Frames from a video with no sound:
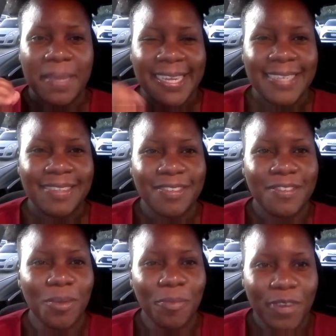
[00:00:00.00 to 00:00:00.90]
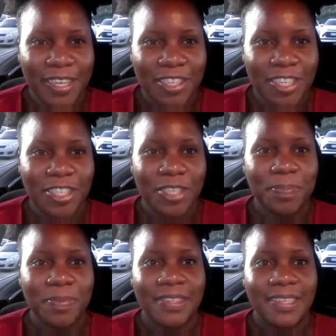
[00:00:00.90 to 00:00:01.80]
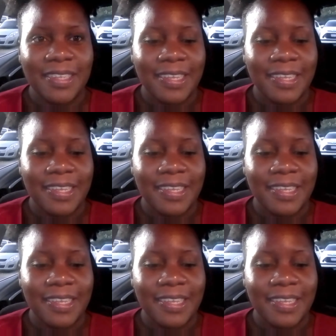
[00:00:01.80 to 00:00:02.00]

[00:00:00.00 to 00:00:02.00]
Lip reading: get into some relationships